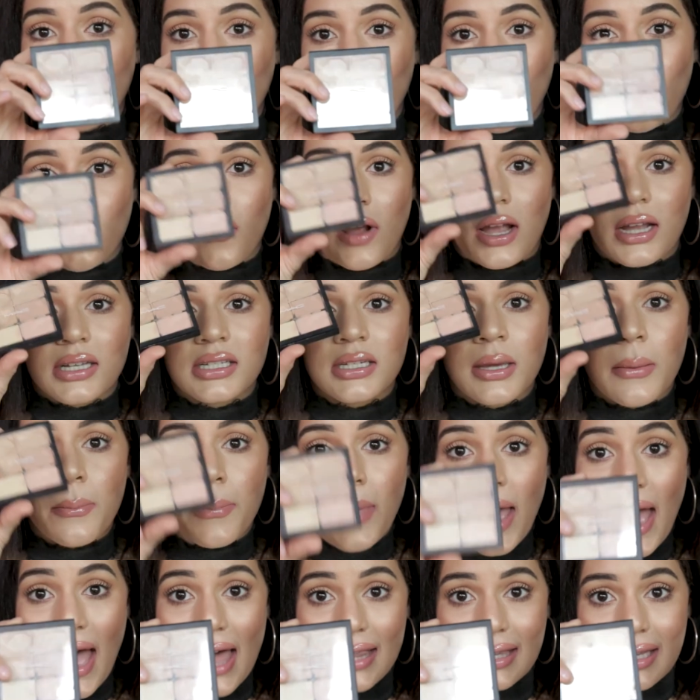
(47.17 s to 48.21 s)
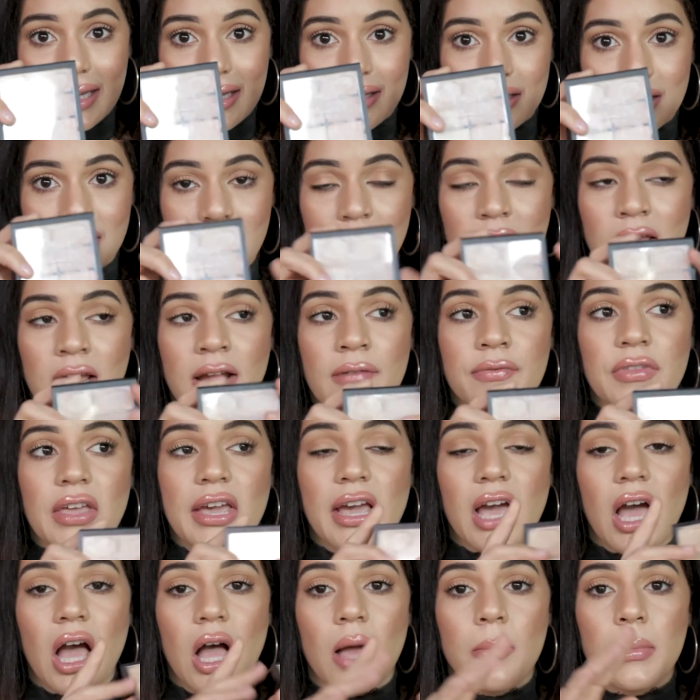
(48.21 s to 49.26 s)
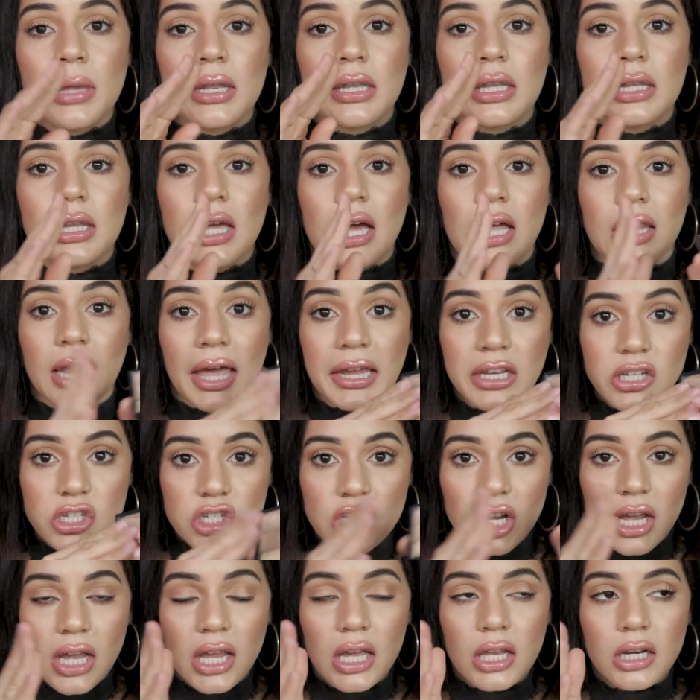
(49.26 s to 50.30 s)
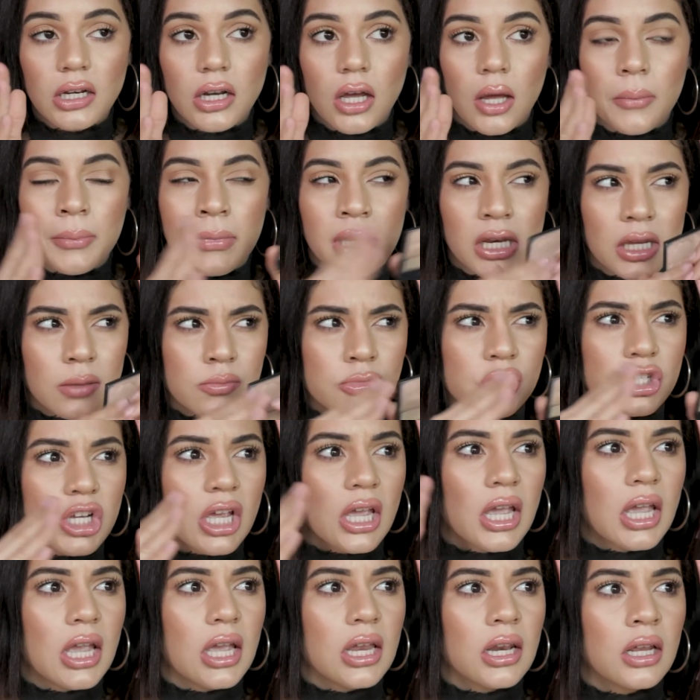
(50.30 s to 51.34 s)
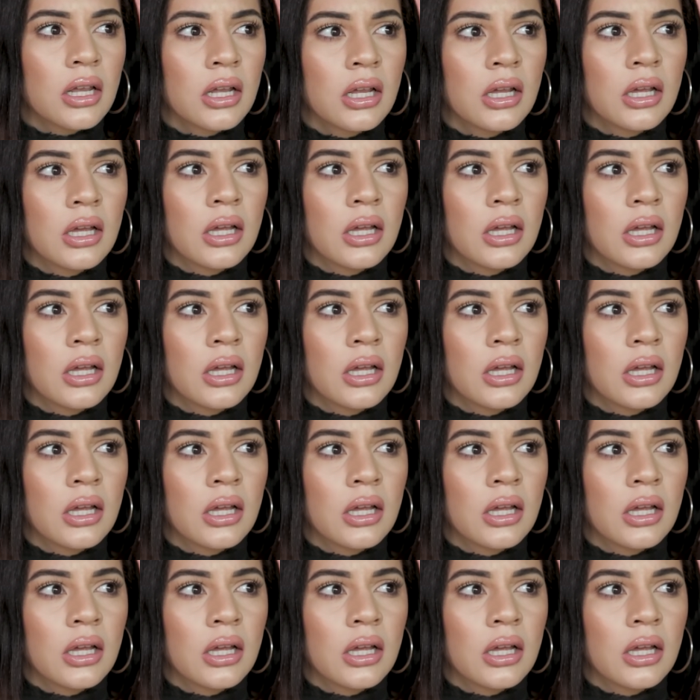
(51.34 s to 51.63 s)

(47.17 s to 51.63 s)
Correct Palette. They come in a light shade, a medium shade.